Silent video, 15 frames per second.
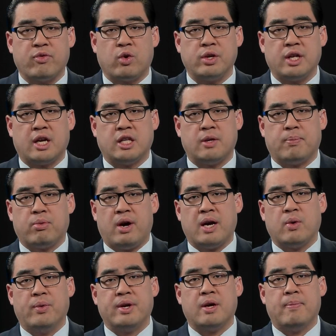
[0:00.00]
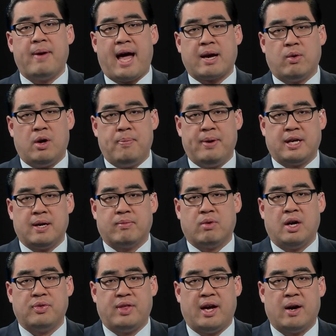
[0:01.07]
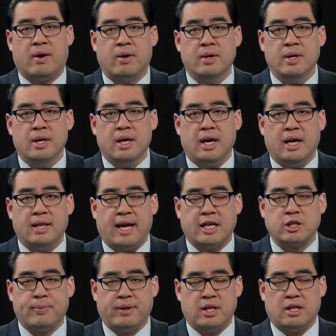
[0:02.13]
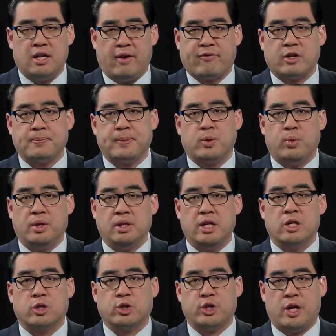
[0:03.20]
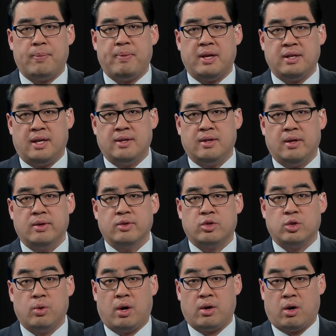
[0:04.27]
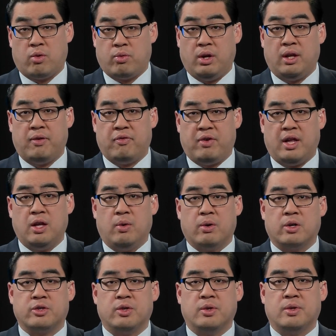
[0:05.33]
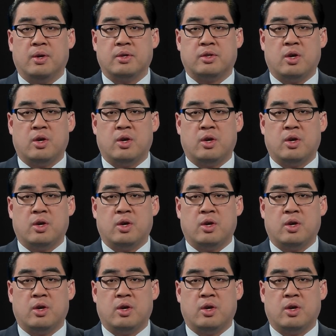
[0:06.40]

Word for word: we're going to cut the break. When we come back, I want to pick up right there uh, and ask about the difference between leadership and, and those who are, are really followers. So don't,